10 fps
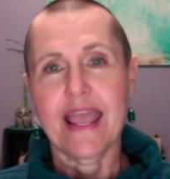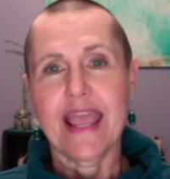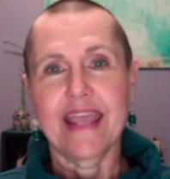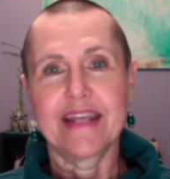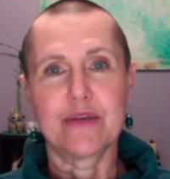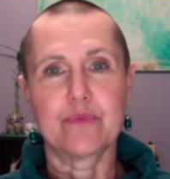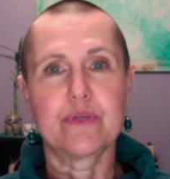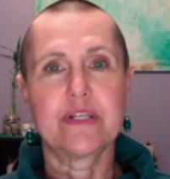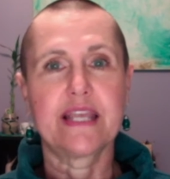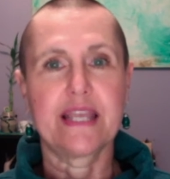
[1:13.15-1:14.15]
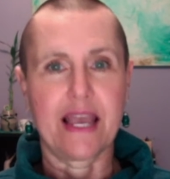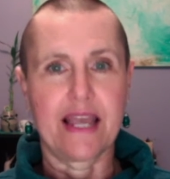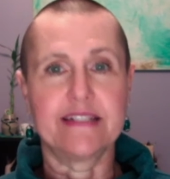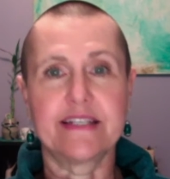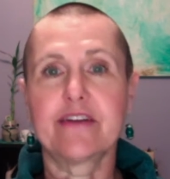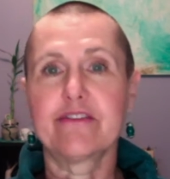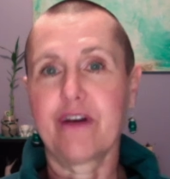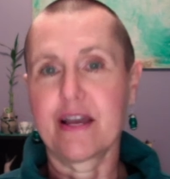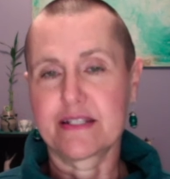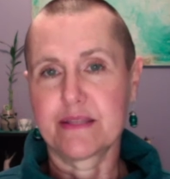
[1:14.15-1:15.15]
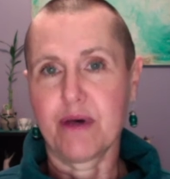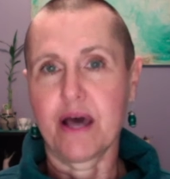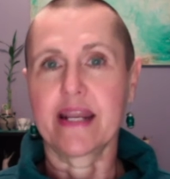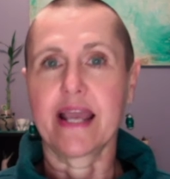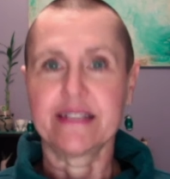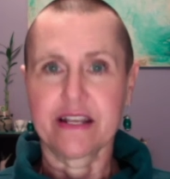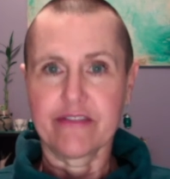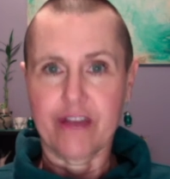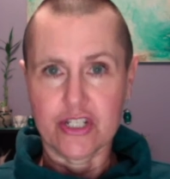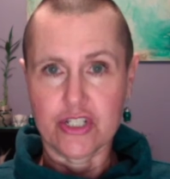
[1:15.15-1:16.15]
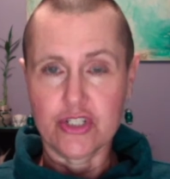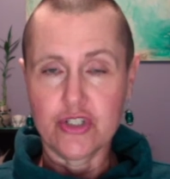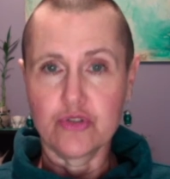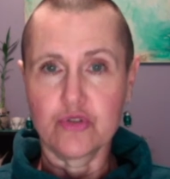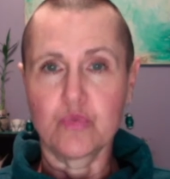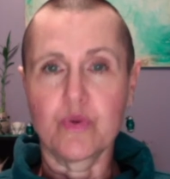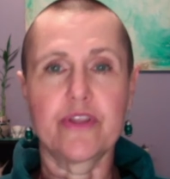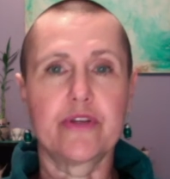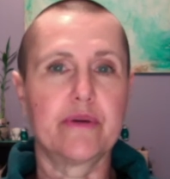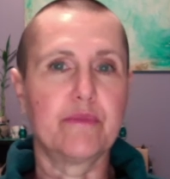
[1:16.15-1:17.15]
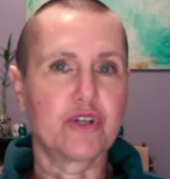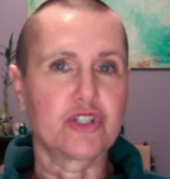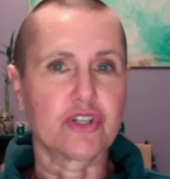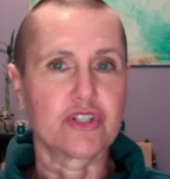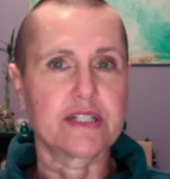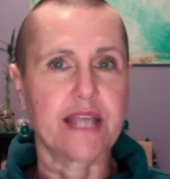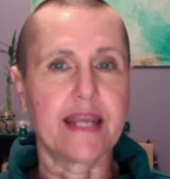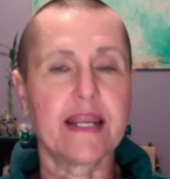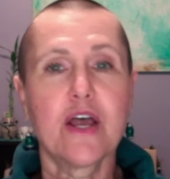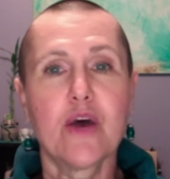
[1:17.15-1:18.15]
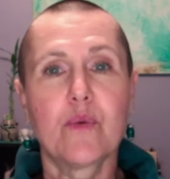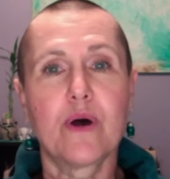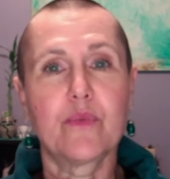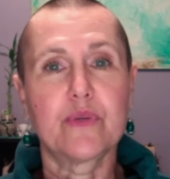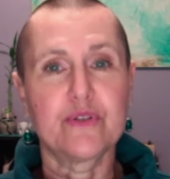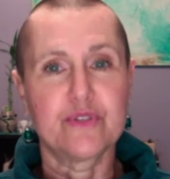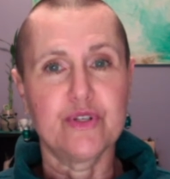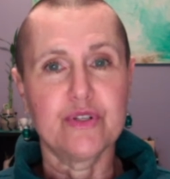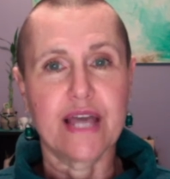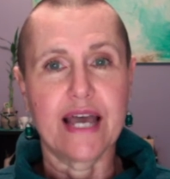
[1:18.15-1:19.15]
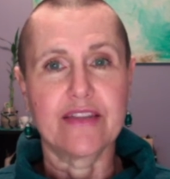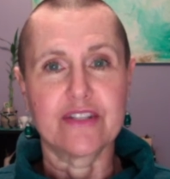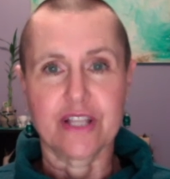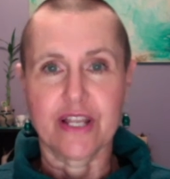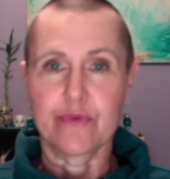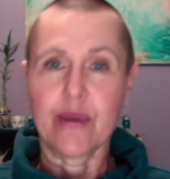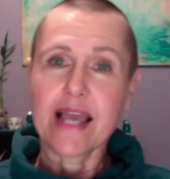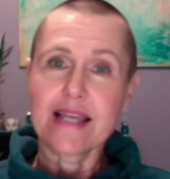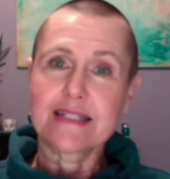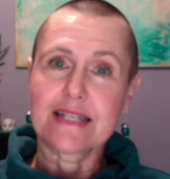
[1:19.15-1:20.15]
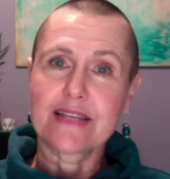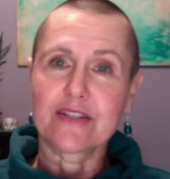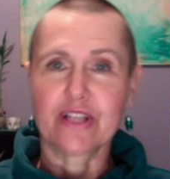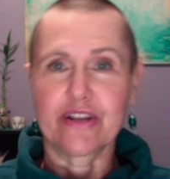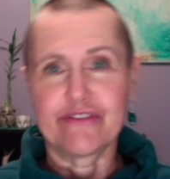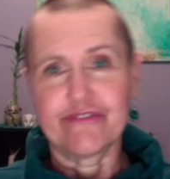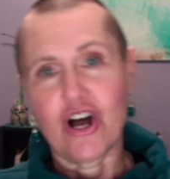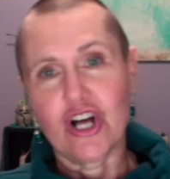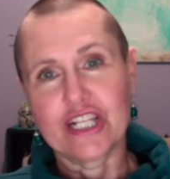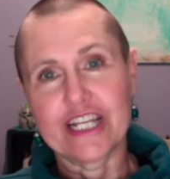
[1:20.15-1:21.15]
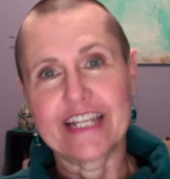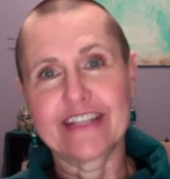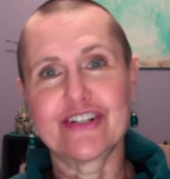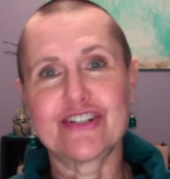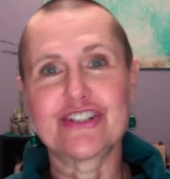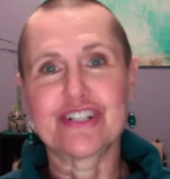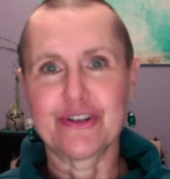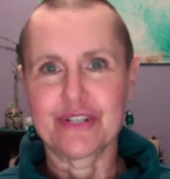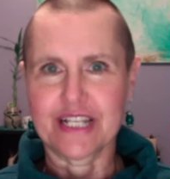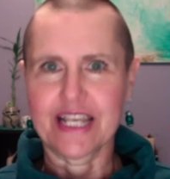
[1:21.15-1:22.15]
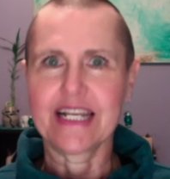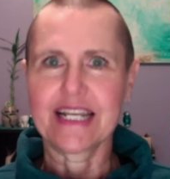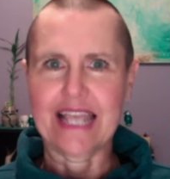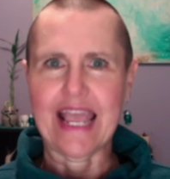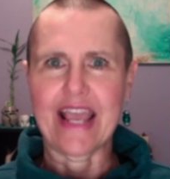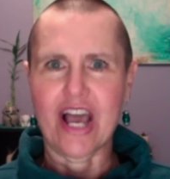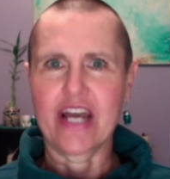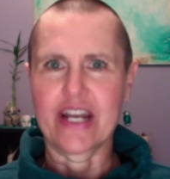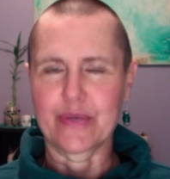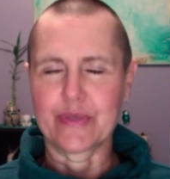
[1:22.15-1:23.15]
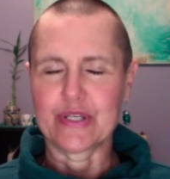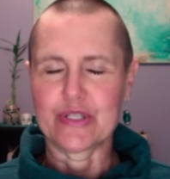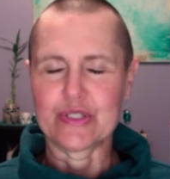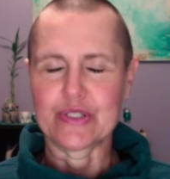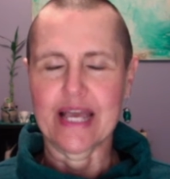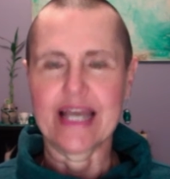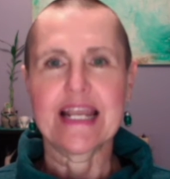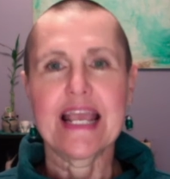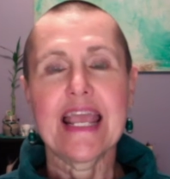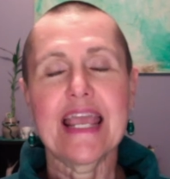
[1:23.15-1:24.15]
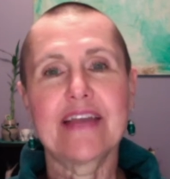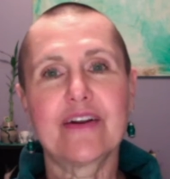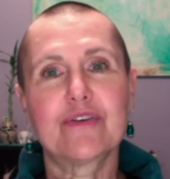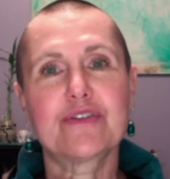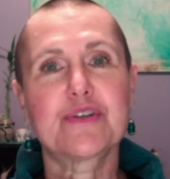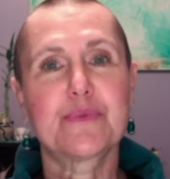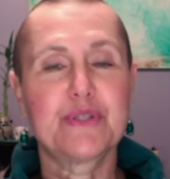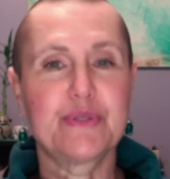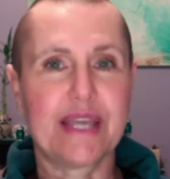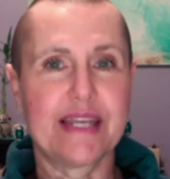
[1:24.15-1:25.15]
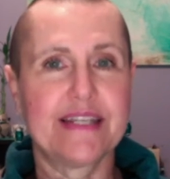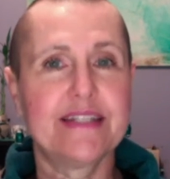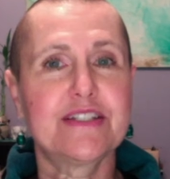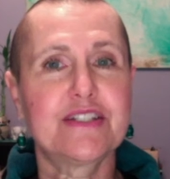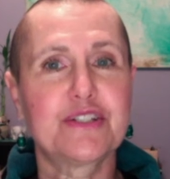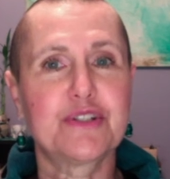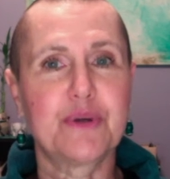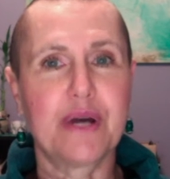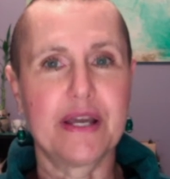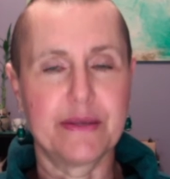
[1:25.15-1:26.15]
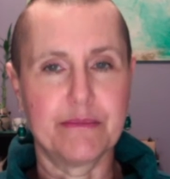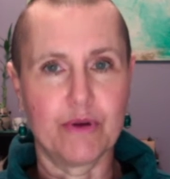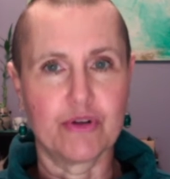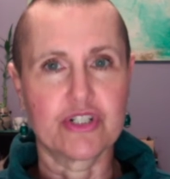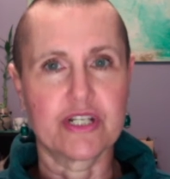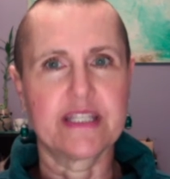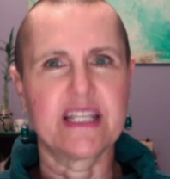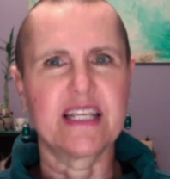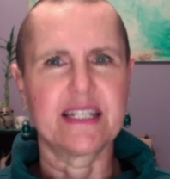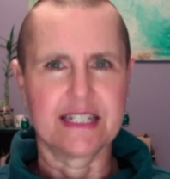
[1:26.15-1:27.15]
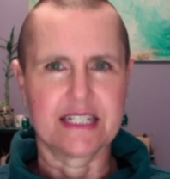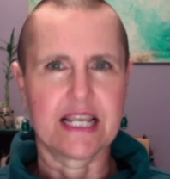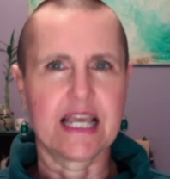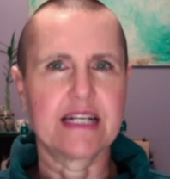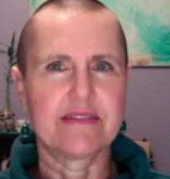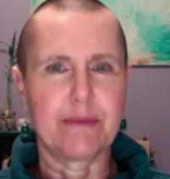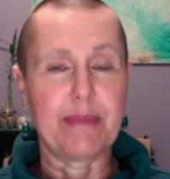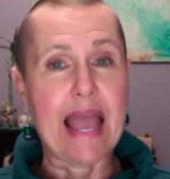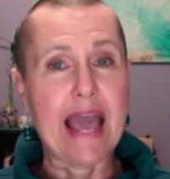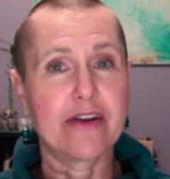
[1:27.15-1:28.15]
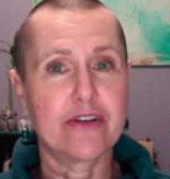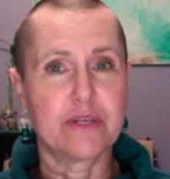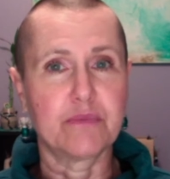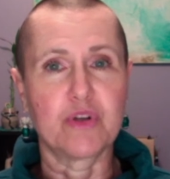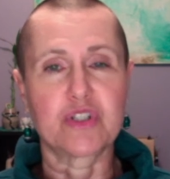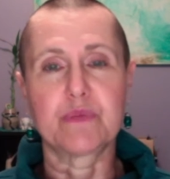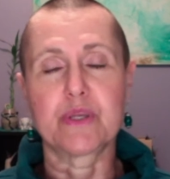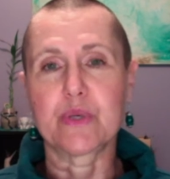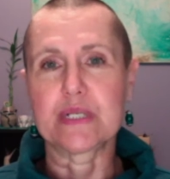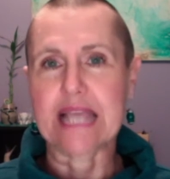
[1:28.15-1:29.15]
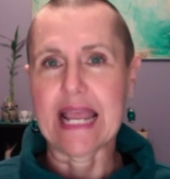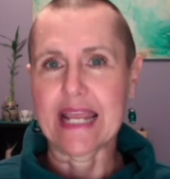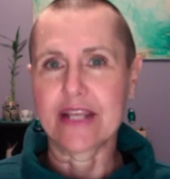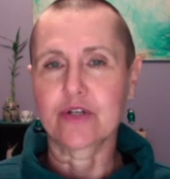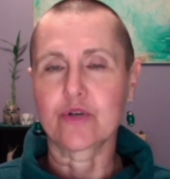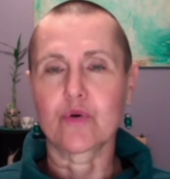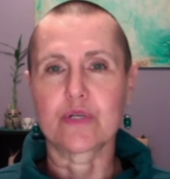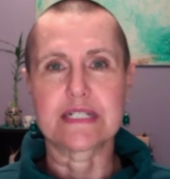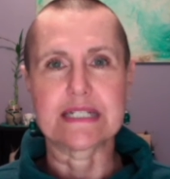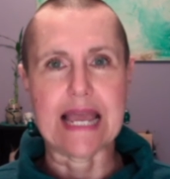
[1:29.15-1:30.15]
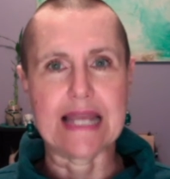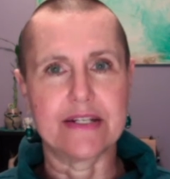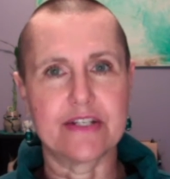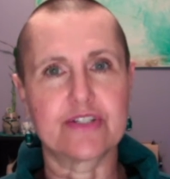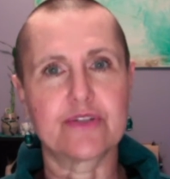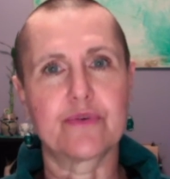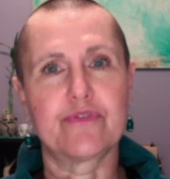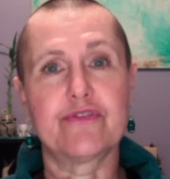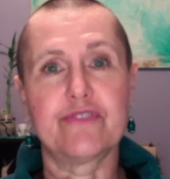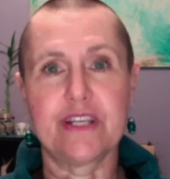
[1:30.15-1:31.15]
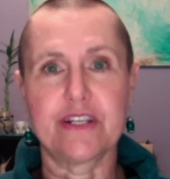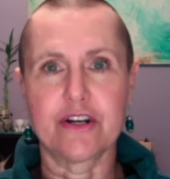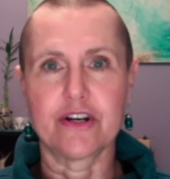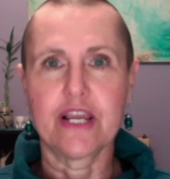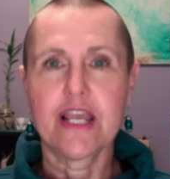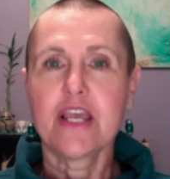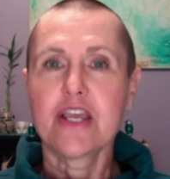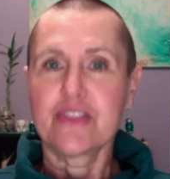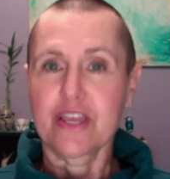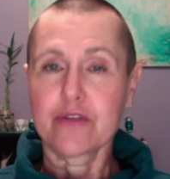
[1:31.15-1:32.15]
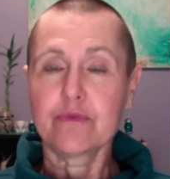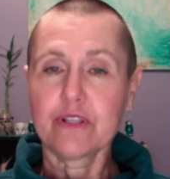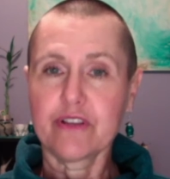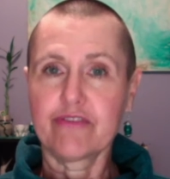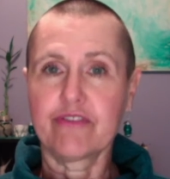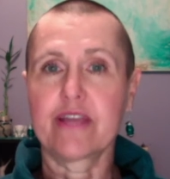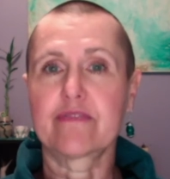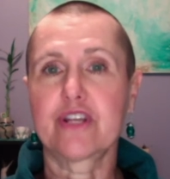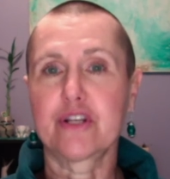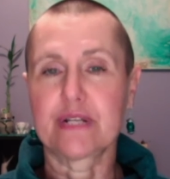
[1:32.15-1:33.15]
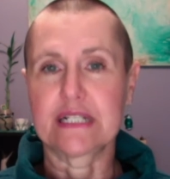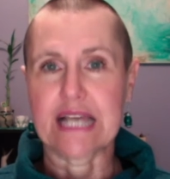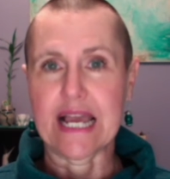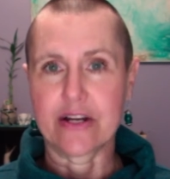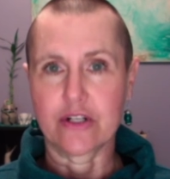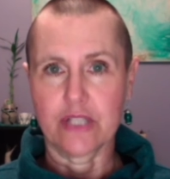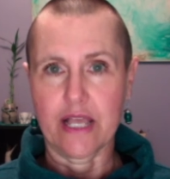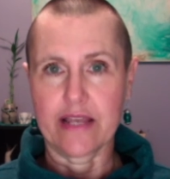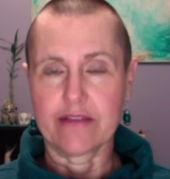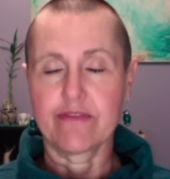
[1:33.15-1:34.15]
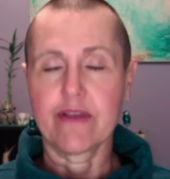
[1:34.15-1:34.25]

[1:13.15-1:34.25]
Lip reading: And it really identifies the body, identifies you with your emotional state. Well, when you do that, there's a lot of rising, there's a lot of falling, it's kind of chaotic when you do that. And also when you get into an emotion that is kind of a patterned emotion, whether it's anger or sadness or fear, that can really flavor your entire life.